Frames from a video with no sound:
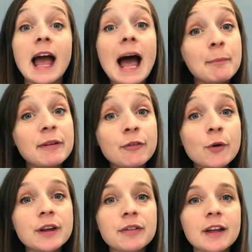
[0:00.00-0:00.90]
And before
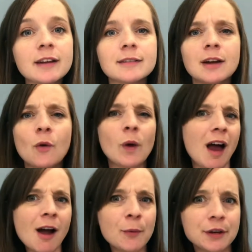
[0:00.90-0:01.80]
you think, well,
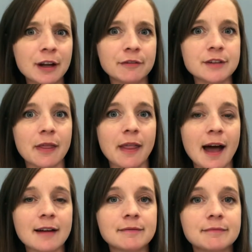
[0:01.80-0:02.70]
I wouldn't have done that,
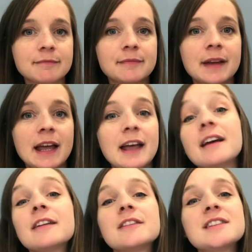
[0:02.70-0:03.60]

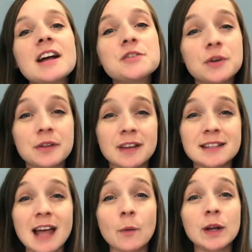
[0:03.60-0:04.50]
the sad truth is
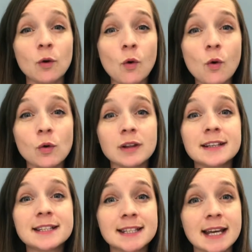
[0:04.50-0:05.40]
that we all
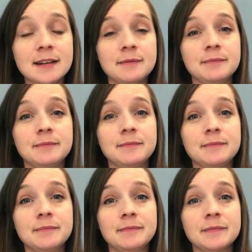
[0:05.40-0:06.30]
sin.
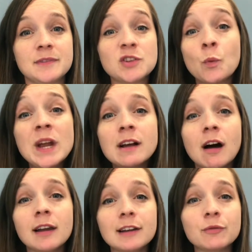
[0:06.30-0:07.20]
So we
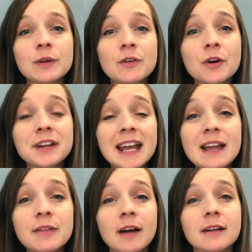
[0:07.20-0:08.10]
can't live with God
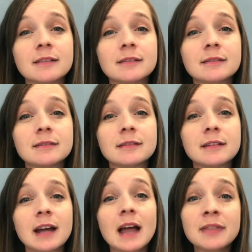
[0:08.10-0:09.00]
either.
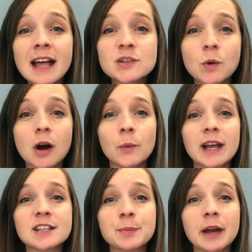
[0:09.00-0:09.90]
And that's why we
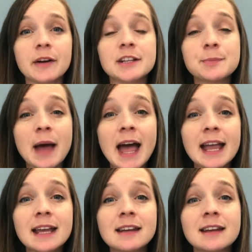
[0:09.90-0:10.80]
experience
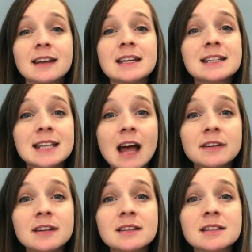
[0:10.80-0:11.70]
pain,
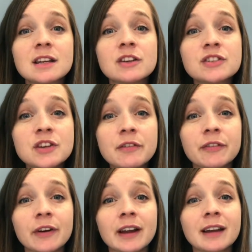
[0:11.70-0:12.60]
sadness,
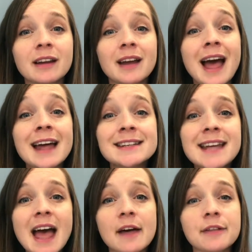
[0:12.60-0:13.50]
suffering, and
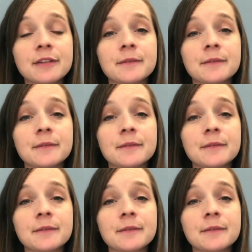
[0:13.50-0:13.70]
death.